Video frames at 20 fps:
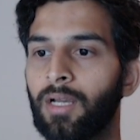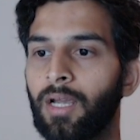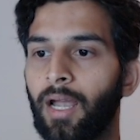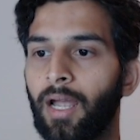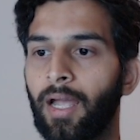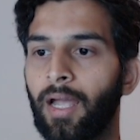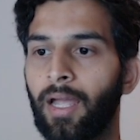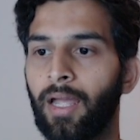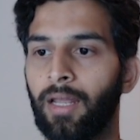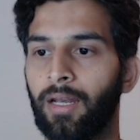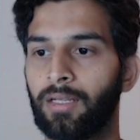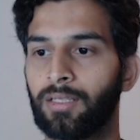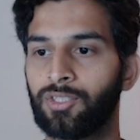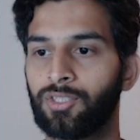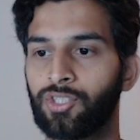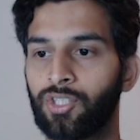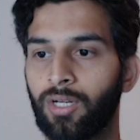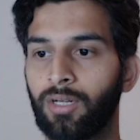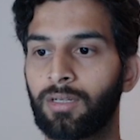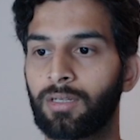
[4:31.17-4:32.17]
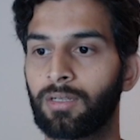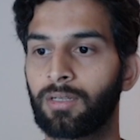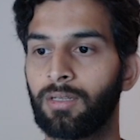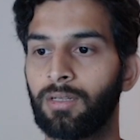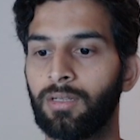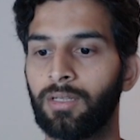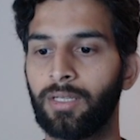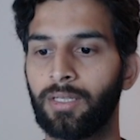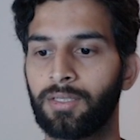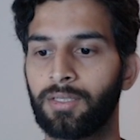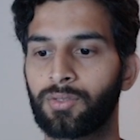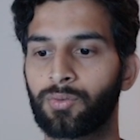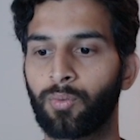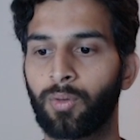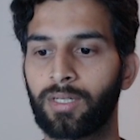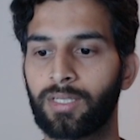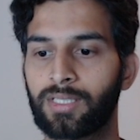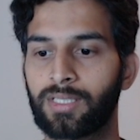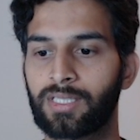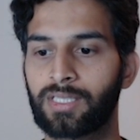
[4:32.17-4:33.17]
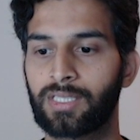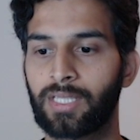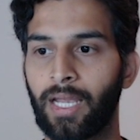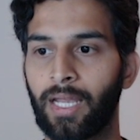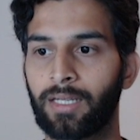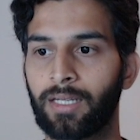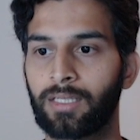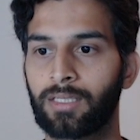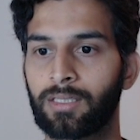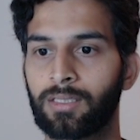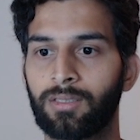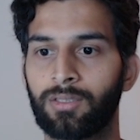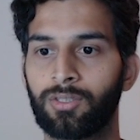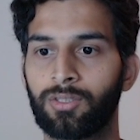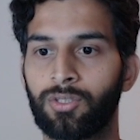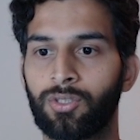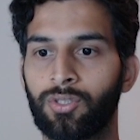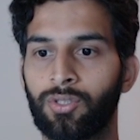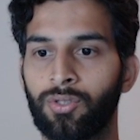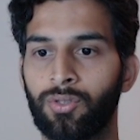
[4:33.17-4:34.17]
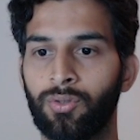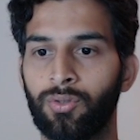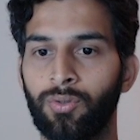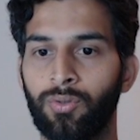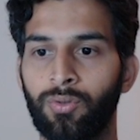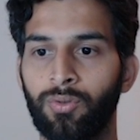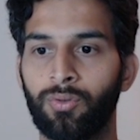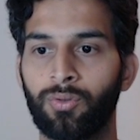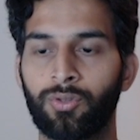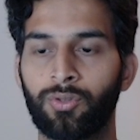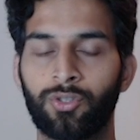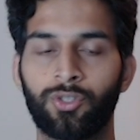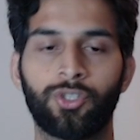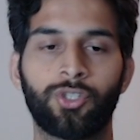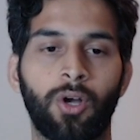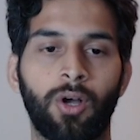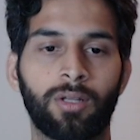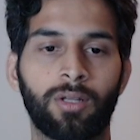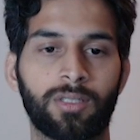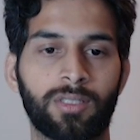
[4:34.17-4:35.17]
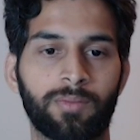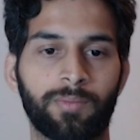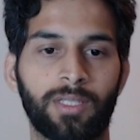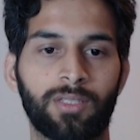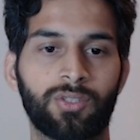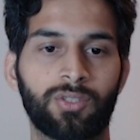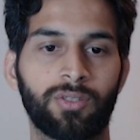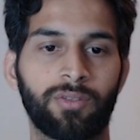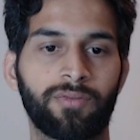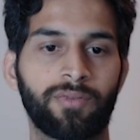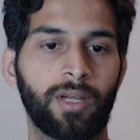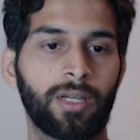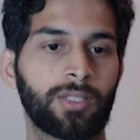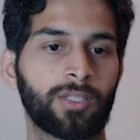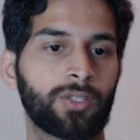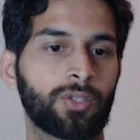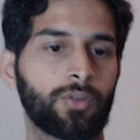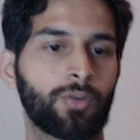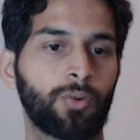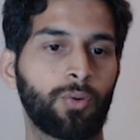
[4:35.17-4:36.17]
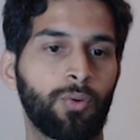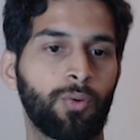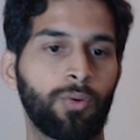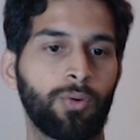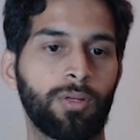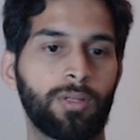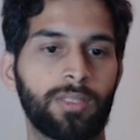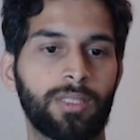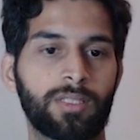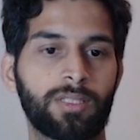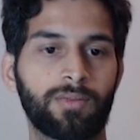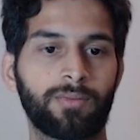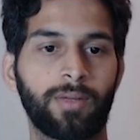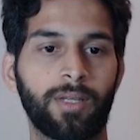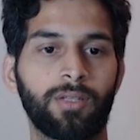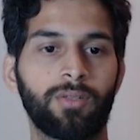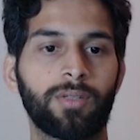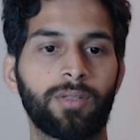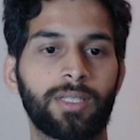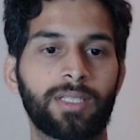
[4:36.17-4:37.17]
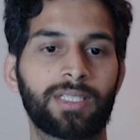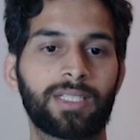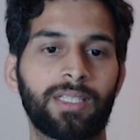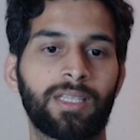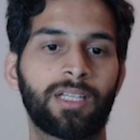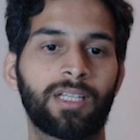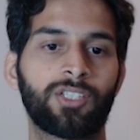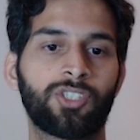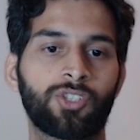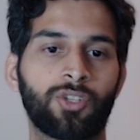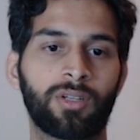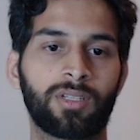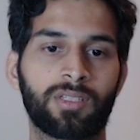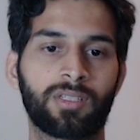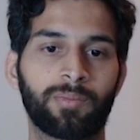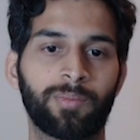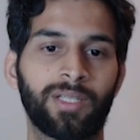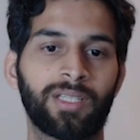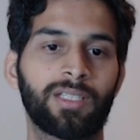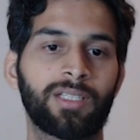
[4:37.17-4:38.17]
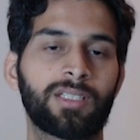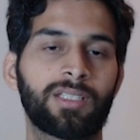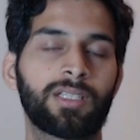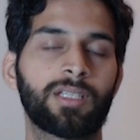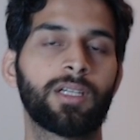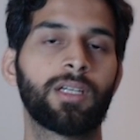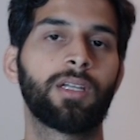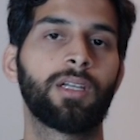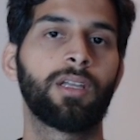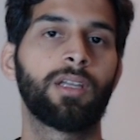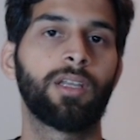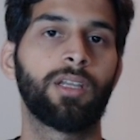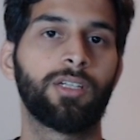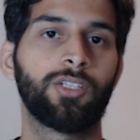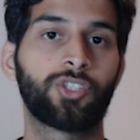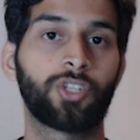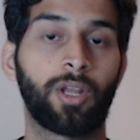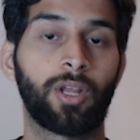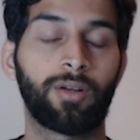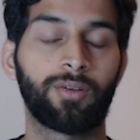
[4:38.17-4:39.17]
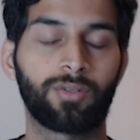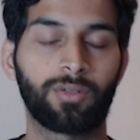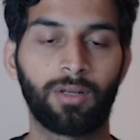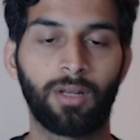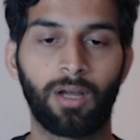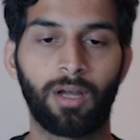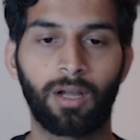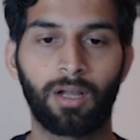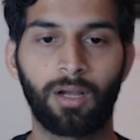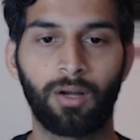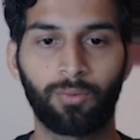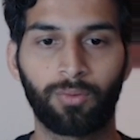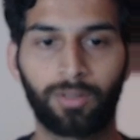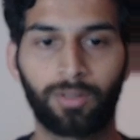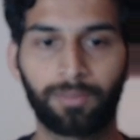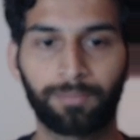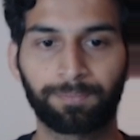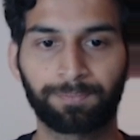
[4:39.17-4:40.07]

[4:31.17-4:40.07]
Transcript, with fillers: And general is what is set to John Smith. So if I scroll this way, you can see that John Smith is general account.